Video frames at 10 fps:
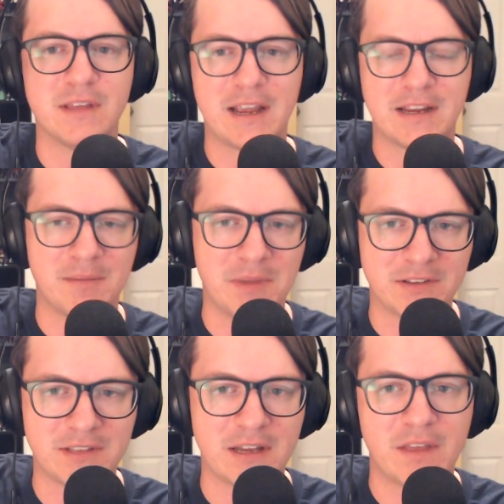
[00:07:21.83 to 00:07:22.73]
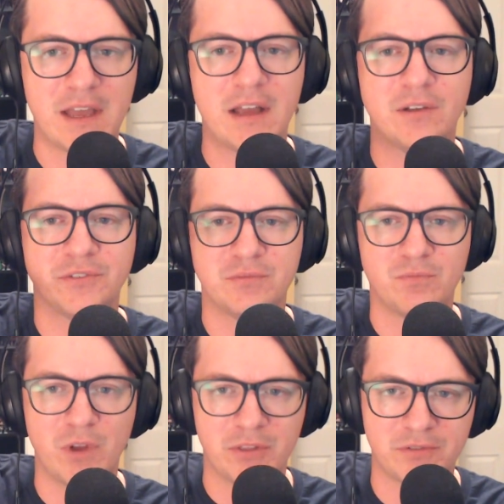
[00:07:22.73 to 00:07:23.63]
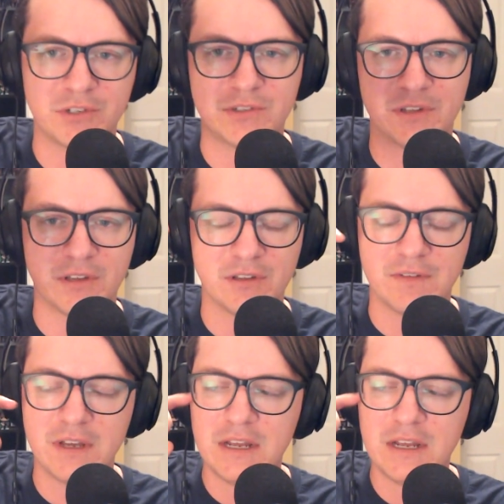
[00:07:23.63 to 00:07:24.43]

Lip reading: the academic side of the house with just the